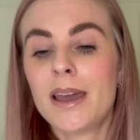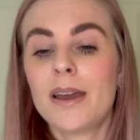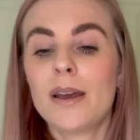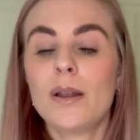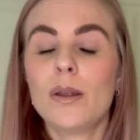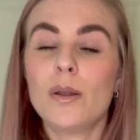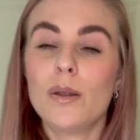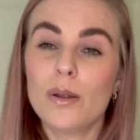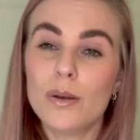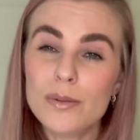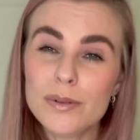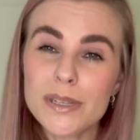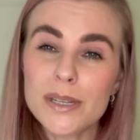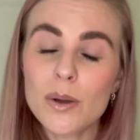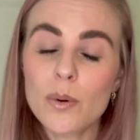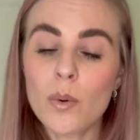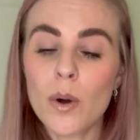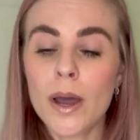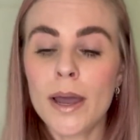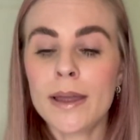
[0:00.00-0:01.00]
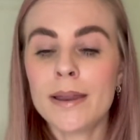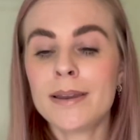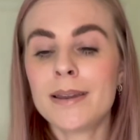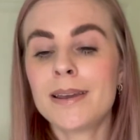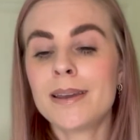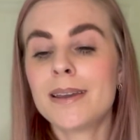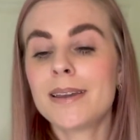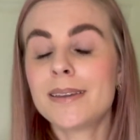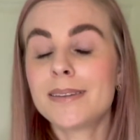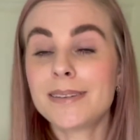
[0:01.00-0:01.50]
losing weight,
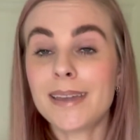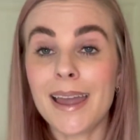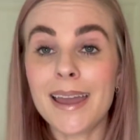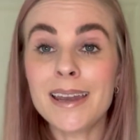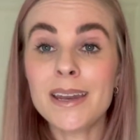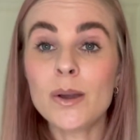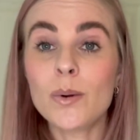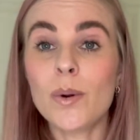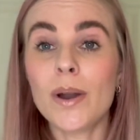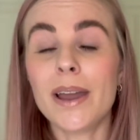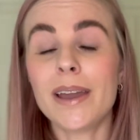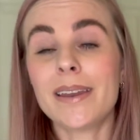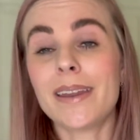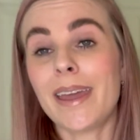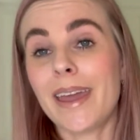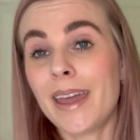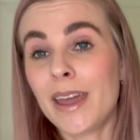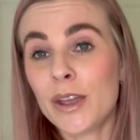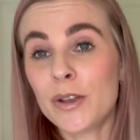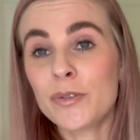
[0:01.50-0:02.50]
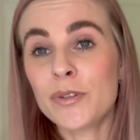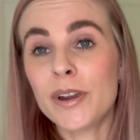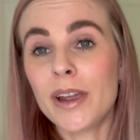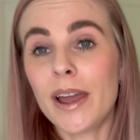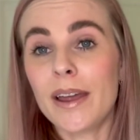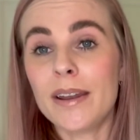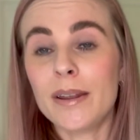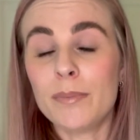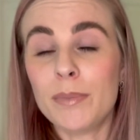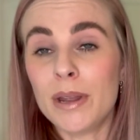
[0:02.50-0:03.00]
gaining weight, and
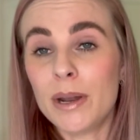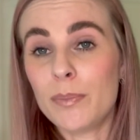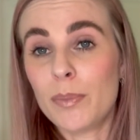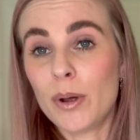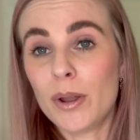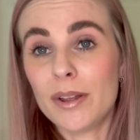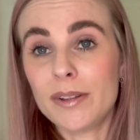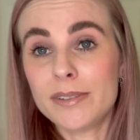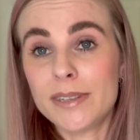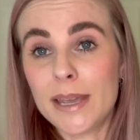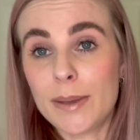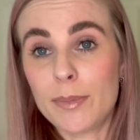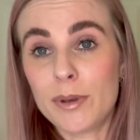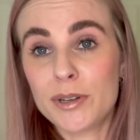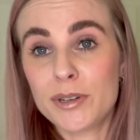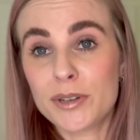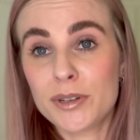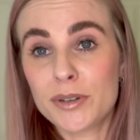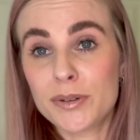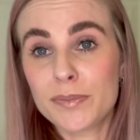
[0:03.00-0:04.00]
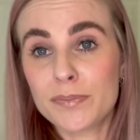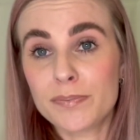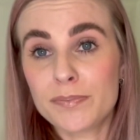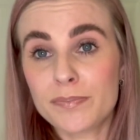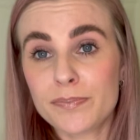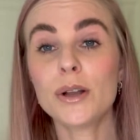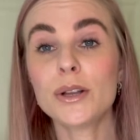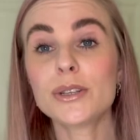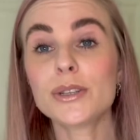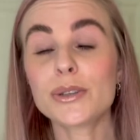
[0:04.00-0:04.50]
creating metabolic damage.
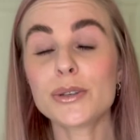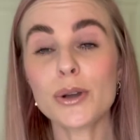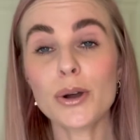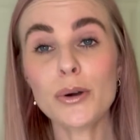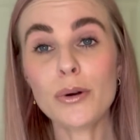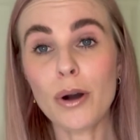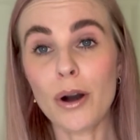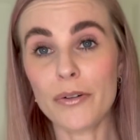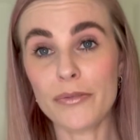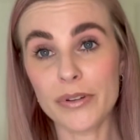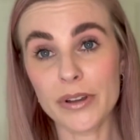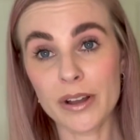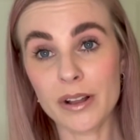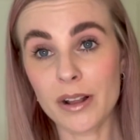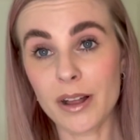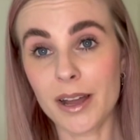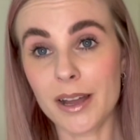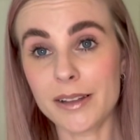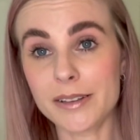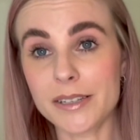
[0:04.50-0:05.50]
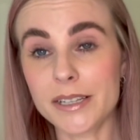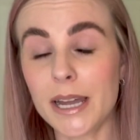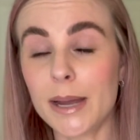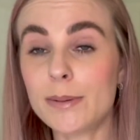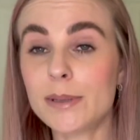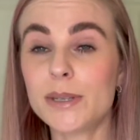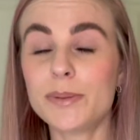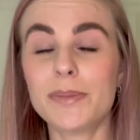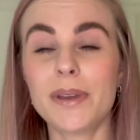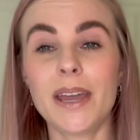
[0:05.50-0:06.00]
So often clients
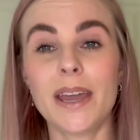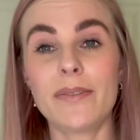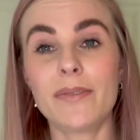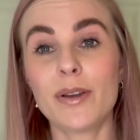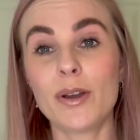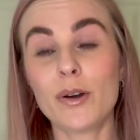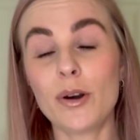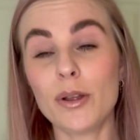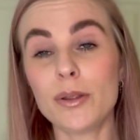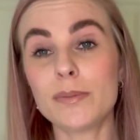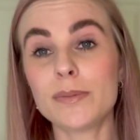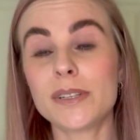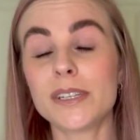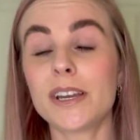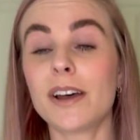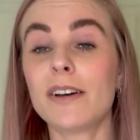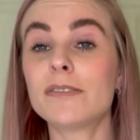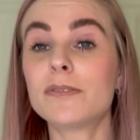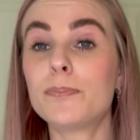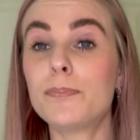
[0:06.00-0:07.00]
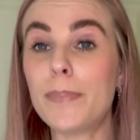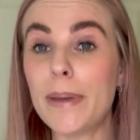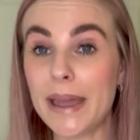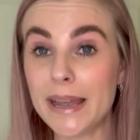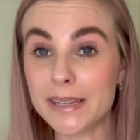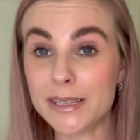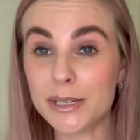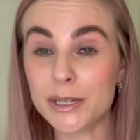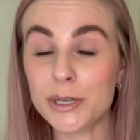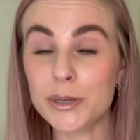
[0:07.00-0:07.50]
come to me having got themselves
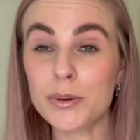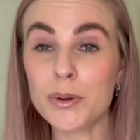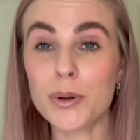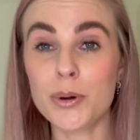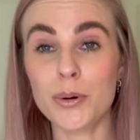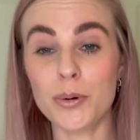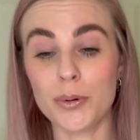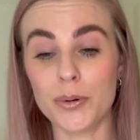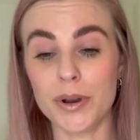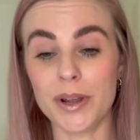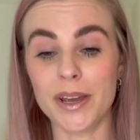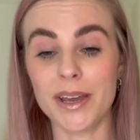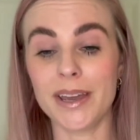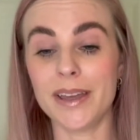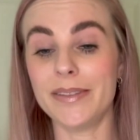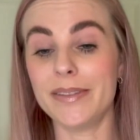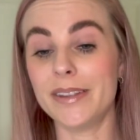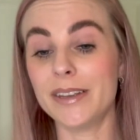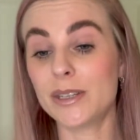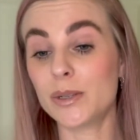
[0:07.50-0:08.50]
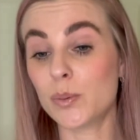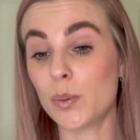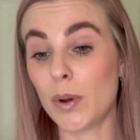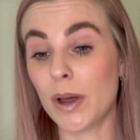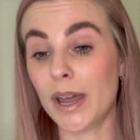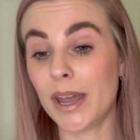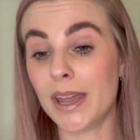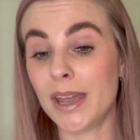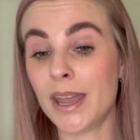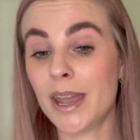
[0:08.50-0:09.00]
backed into a corner in this
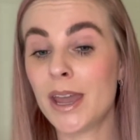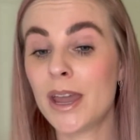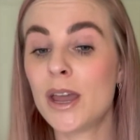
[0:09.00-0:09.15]
way,